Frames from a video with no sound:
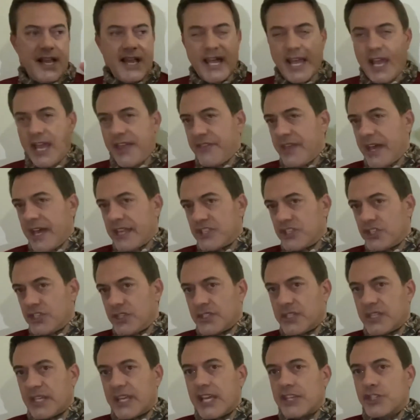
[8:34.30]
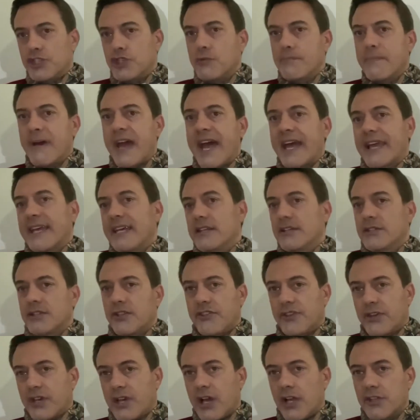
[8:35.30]
and that's just to get you back into
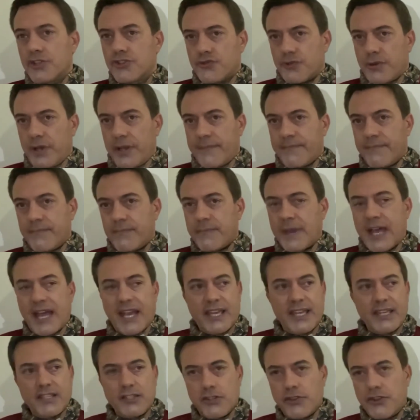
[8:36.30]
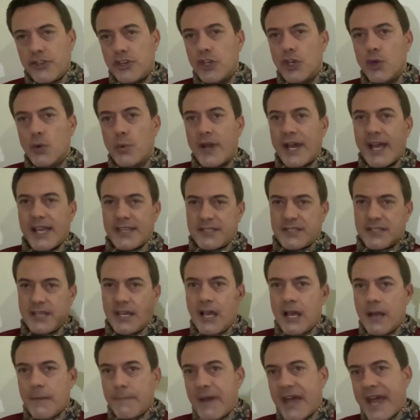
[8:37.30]
the country, back into the U.S.,
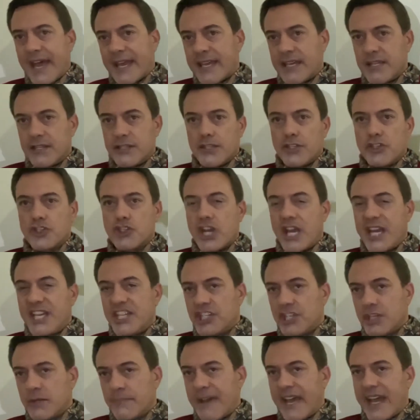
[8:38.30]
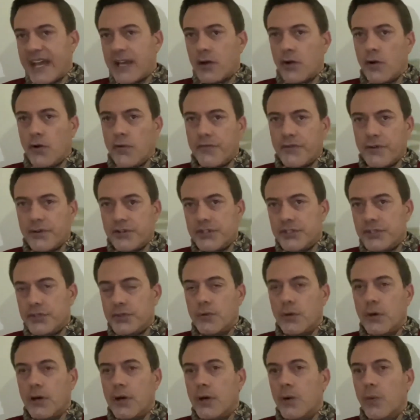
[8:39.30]
back into changing back over
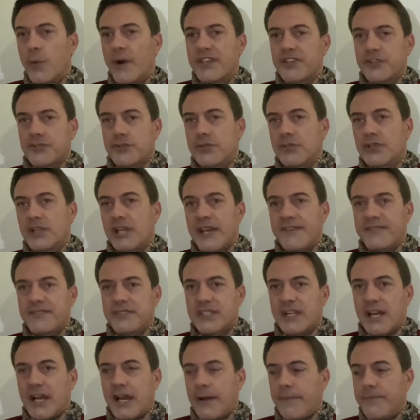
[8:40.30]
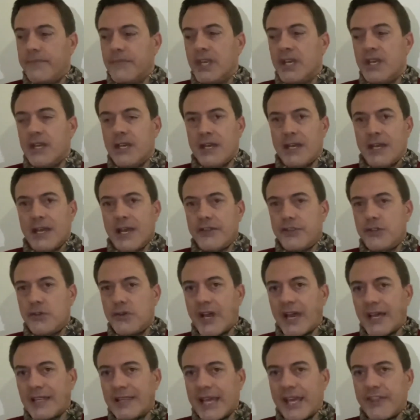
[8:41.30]
to a Western lifestyle. And you
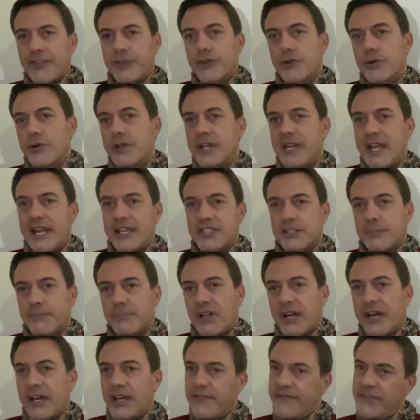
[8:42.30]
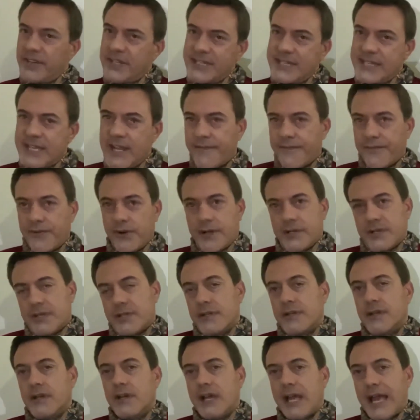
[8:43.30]
got that 30-day supply of a different
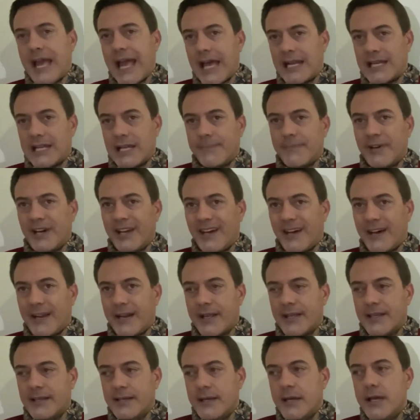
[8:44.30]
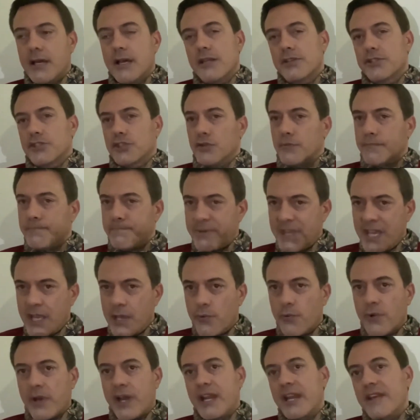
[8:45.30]
antibiotic. So be
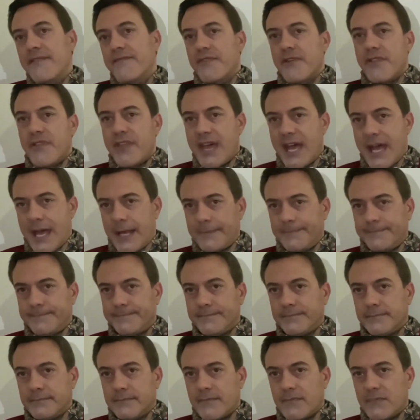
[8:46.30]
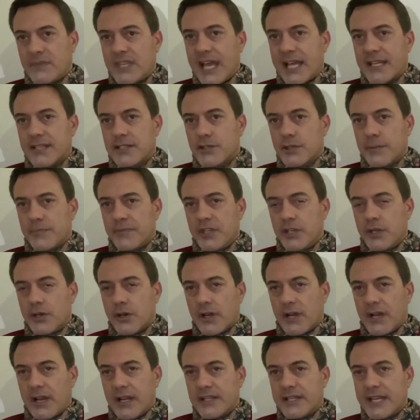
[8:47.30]
ready for that. That's something you're
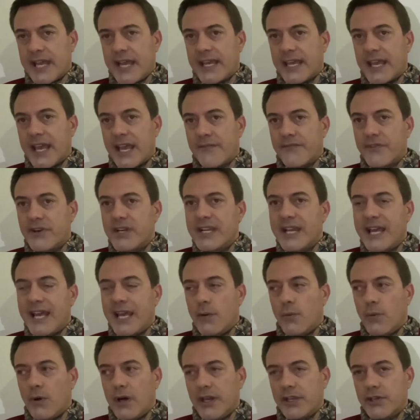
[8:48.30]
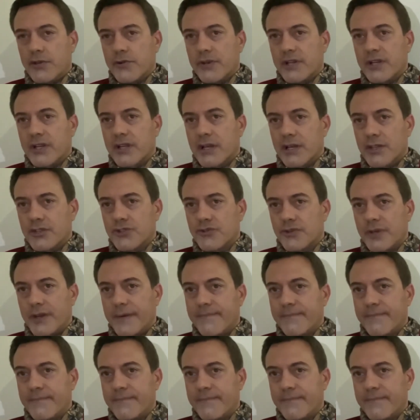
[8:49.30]
going to take every day while you're in country.